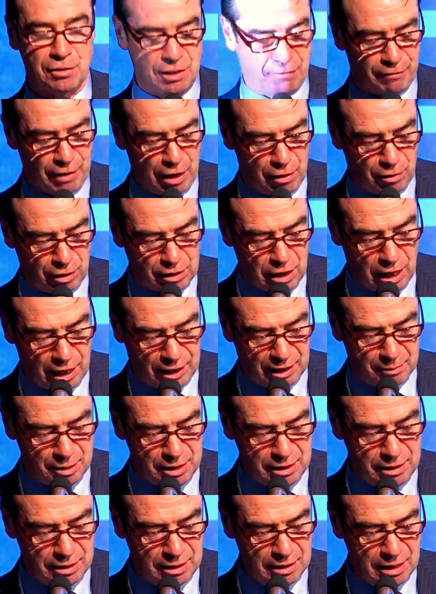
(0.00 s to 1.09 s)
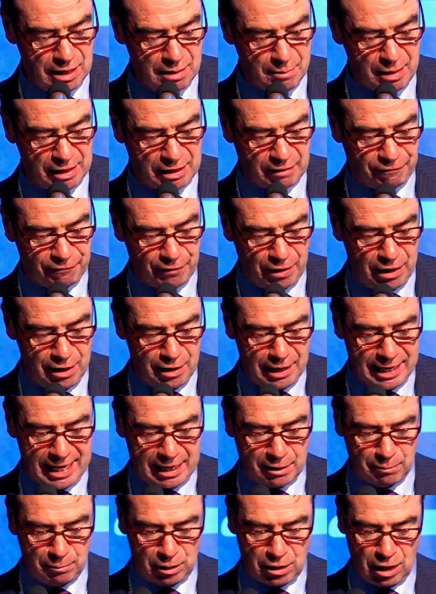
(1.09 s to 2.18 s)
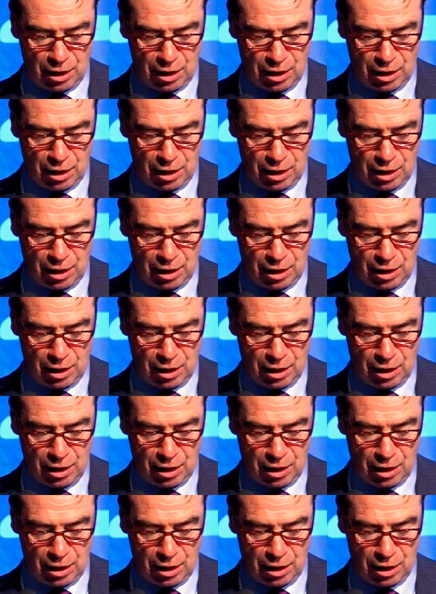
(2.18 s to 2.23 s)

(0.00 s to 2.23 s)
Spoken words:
of our economy make a fair and equitable